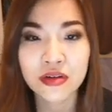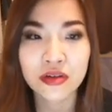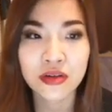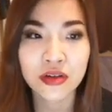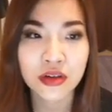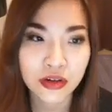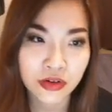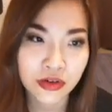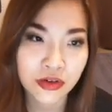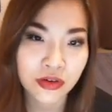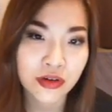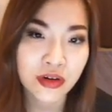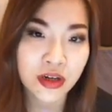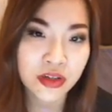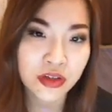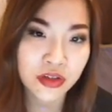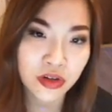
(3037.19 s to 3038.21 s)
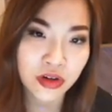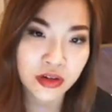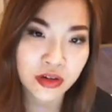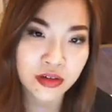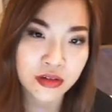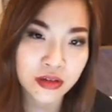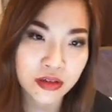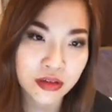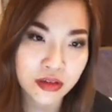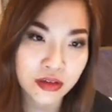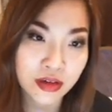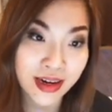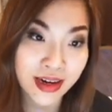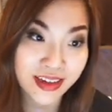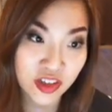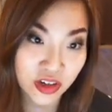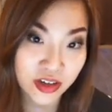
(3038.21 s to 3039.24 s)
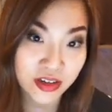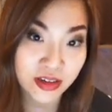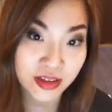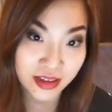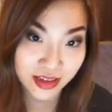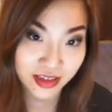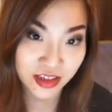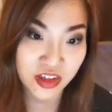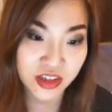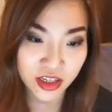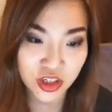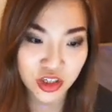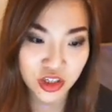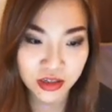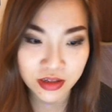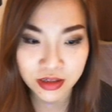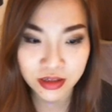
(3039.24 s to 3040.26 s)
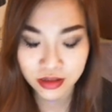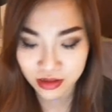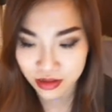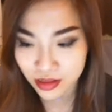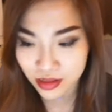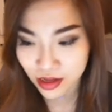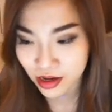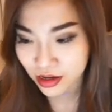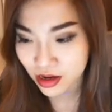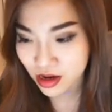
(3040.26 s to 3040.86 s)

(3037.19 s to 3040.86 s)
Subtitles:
you know, I started this session instead.